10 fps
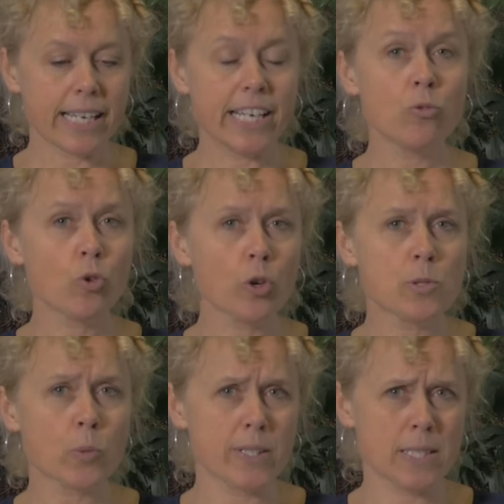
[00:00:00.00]
in
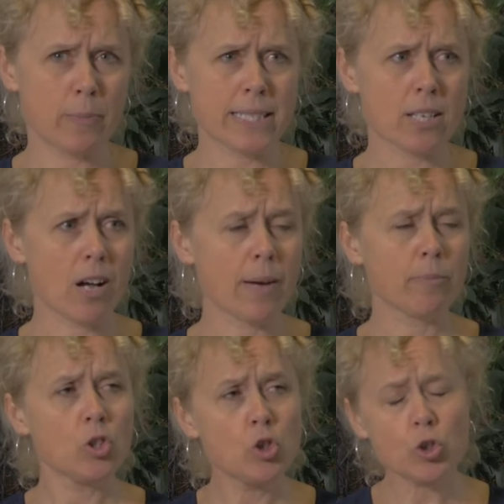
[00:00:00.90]
rooms where you spend time?
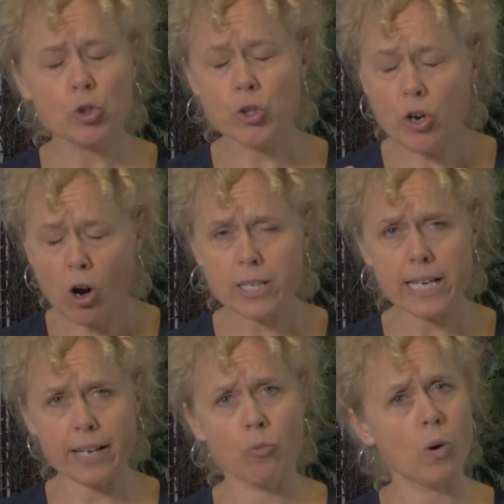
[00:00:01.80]
You should not
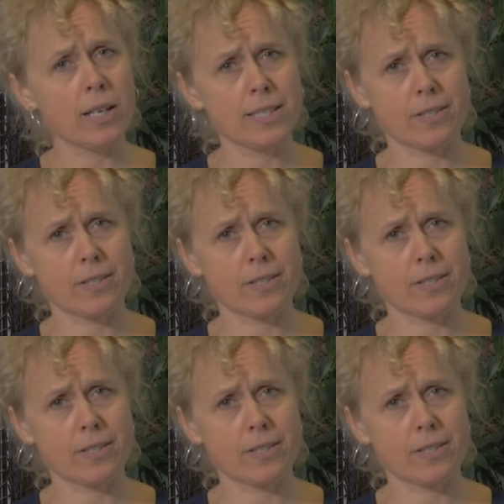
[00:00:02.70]
have wireless